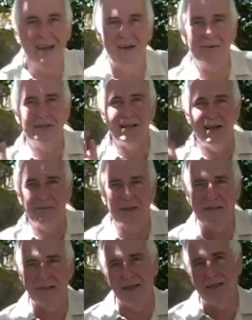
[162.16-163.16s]
every time
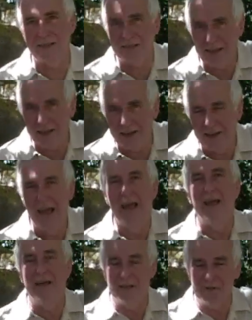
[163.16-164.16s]
they say sit,
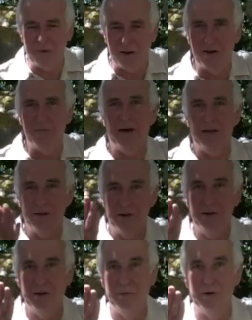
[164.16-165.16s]
it's followed by the
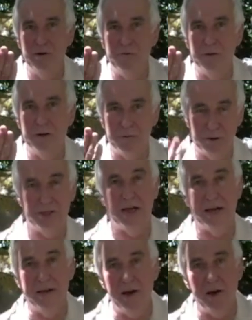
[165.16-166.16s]
lure movement, which
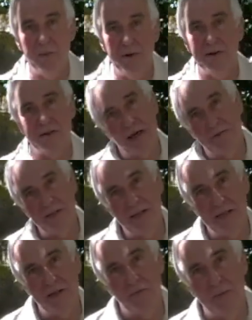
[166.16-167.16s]
I know because that was
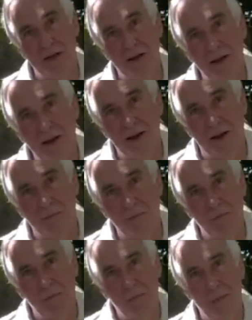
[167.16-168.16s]
easy for me to learn.
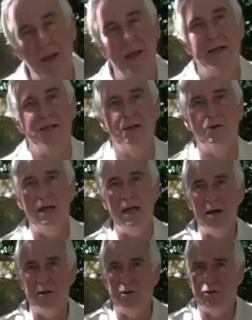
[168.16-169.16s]
So
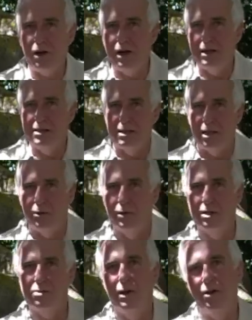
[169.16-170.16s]
now the training
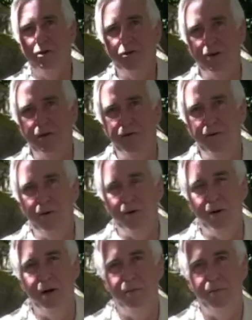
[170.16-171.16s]
sequence, 1, 2, 3,
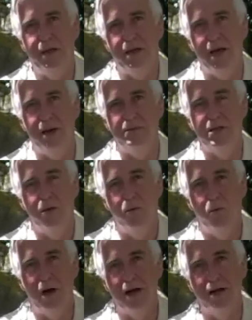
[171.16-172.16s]
4, becomes
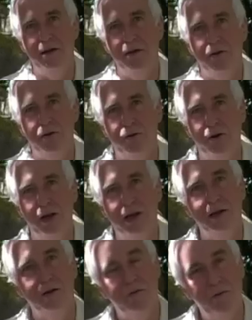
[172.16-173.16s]
1,
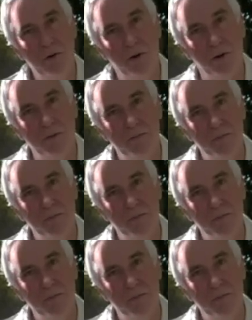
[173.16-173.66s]
3, 4,